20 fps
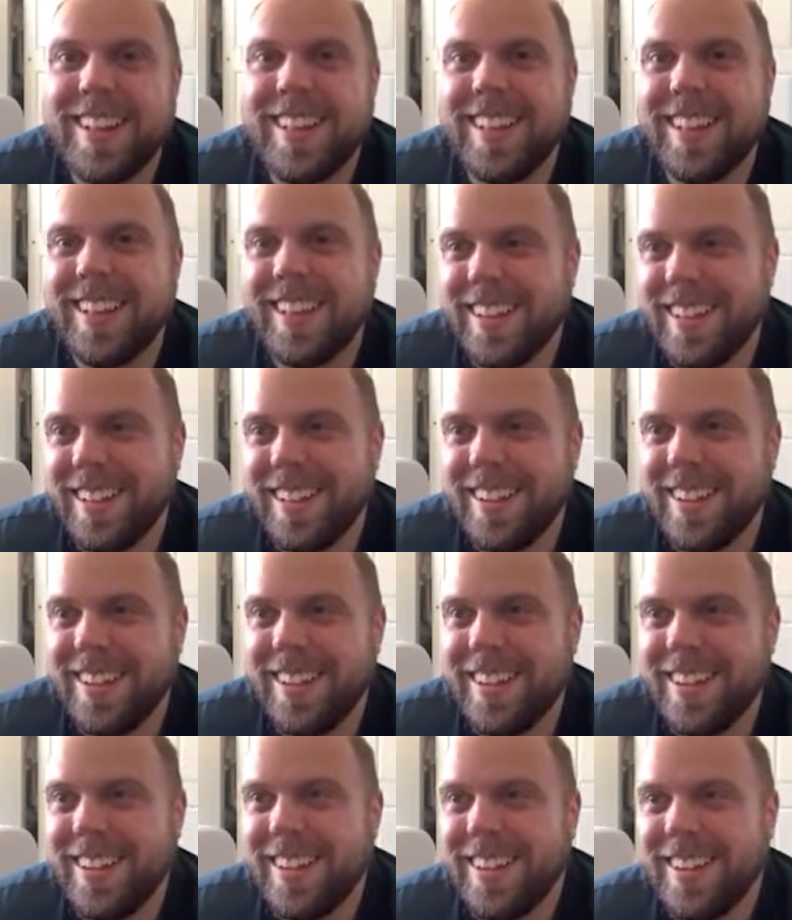Yeah.
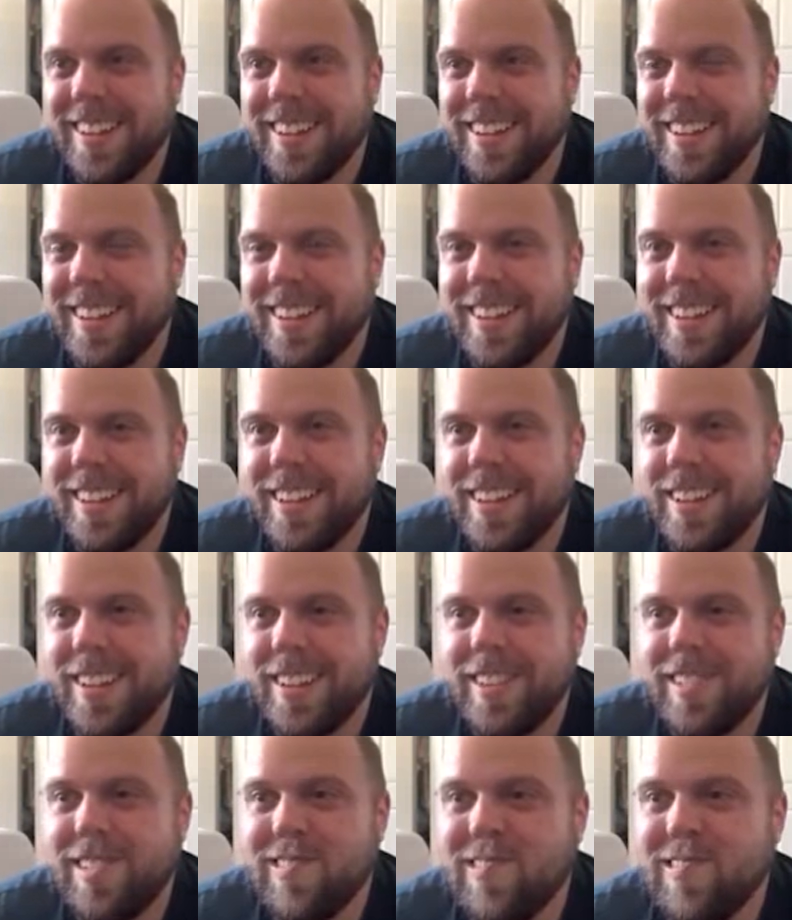
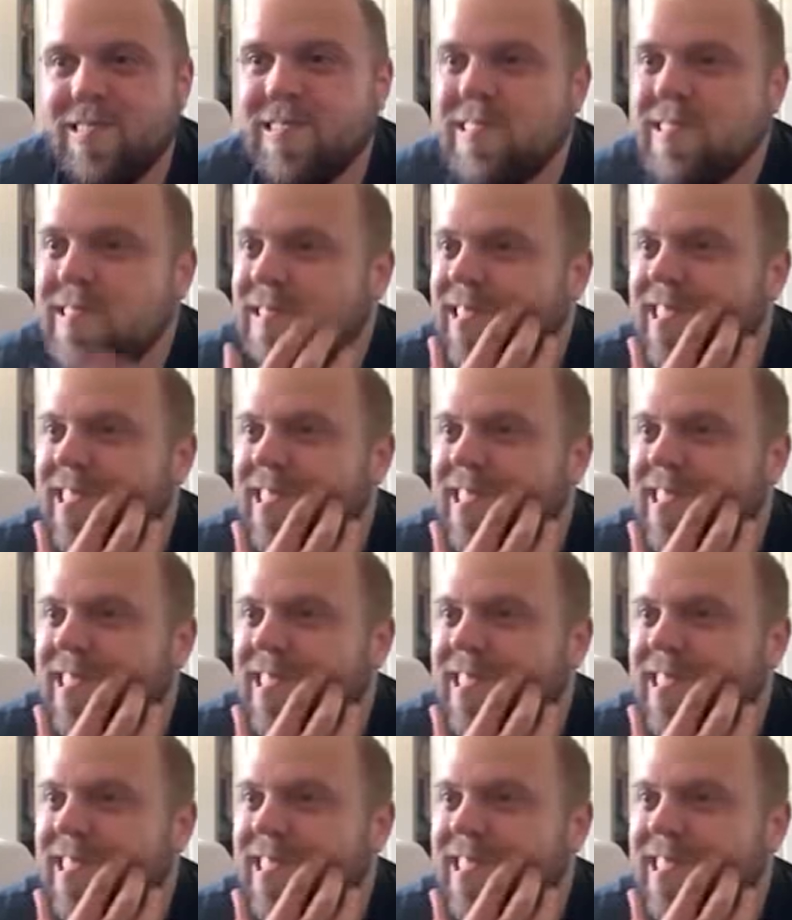This episode